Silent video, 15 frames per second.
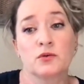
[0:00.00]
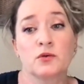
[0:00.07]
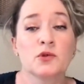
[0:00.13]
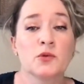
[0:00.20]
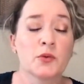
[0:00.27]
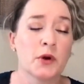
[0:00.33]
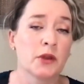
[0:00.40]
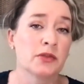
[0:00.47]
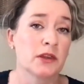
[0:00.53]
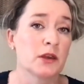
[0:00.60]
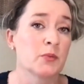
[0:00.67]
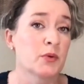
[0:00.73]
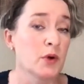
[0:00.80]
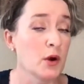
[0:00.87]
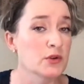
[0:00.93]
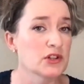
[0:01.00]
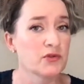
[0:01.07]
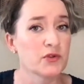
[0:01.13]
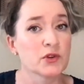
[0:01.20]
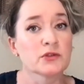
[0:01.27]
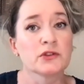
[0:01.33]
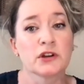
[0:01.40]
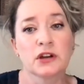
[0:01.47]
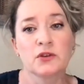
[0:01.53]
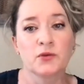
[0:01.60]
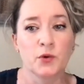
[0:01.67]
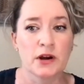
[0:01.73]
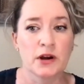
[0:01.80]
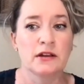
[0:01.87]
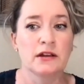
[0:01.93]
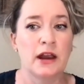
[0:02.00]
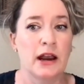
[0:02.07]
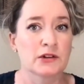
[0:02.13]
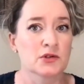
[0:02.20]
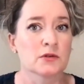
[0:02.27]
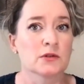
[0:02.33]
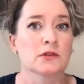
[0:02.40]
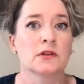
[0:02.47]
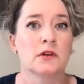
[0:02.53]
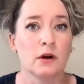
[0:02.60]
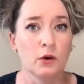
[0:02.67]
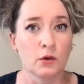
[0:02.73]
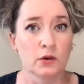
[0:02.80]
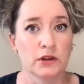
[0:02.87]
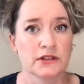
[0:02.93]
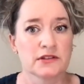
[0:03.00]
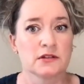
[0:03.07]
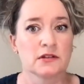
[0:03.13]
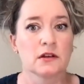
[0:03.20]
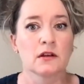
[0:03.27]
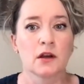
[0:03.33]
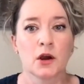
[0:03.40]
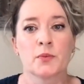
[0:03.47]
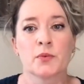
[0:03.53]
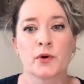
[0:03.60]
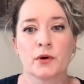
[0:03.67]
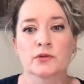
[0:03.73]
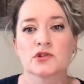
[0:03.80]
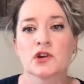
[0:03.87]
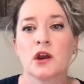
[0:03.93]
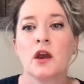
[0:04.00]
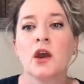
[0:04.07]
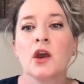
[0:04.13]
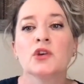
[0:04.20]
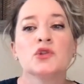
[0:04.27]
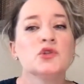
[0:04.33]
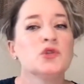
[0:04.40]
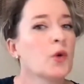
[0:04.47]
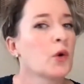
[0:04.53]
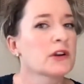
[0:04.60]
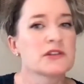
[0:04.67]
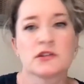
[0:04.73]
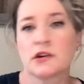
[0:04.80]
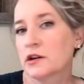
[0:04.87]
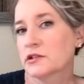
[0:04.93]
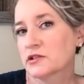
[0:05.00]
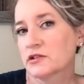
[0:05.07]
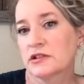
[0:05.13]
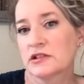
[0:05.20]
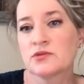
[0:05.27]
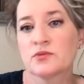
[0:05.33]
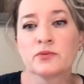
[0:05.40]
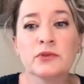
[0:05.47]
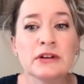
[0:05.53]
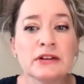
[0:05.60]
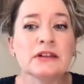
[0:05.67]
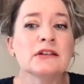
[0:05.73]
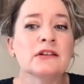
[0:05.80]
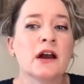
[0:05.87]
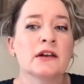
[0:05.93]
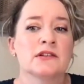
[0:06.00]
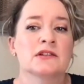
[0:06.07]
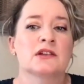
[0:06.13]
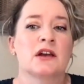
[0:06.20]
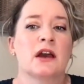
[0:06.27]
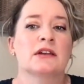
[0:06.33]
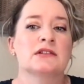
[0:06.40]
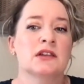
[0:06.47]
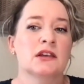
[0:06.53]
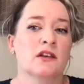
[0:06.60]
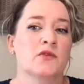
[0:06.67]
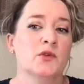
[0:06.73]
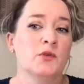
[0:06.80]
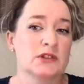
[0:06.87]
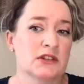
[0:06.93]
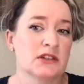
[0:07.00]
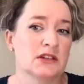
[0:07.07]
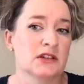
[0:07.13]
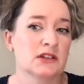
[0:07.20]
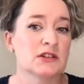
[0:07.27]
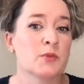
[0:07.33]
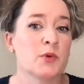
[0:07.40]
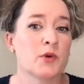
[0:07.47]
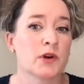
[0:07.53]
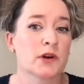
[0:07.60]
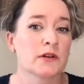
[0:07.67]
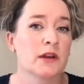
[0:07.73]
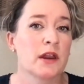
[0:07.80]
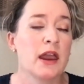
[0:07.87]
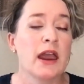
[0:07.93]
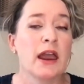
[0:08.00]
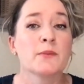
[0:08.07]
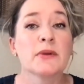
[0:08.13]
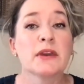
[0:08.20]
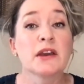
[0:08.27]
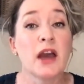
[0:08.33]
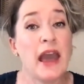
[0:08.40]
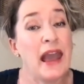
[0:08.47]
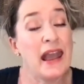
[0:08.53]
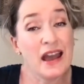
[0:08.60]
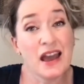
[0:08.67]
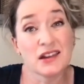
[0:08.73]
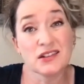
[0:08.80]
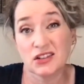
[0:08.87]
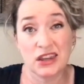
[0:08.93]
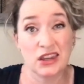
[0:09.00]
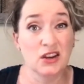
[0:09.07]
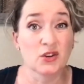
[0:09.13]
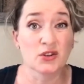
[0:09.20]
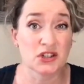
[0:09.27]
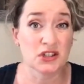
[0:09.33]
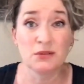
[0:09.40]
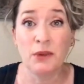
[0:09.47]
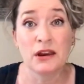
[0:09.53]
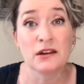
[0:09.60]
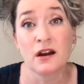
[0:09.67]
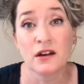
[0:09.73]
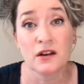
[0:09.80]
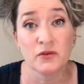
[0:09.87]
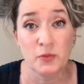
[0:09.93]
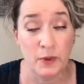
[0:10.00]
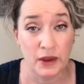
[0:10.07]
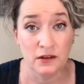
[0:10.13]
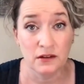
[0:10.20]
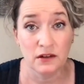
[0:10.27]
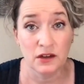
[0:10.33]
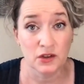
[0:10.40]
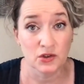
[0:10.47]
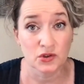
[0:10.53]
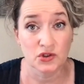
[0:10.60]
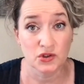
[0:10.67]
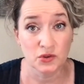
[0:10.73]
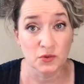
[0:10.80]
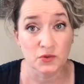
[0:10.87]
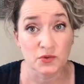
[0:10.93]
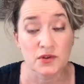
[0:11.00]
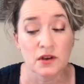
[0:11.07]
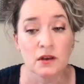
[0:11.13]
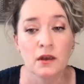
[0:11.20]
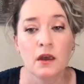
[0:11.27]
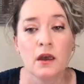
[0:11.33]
you through the approach if you're looking for a natural, holistic approach. Your doctor is really not designed to give you extended support, and he or she may not have been in your shoes.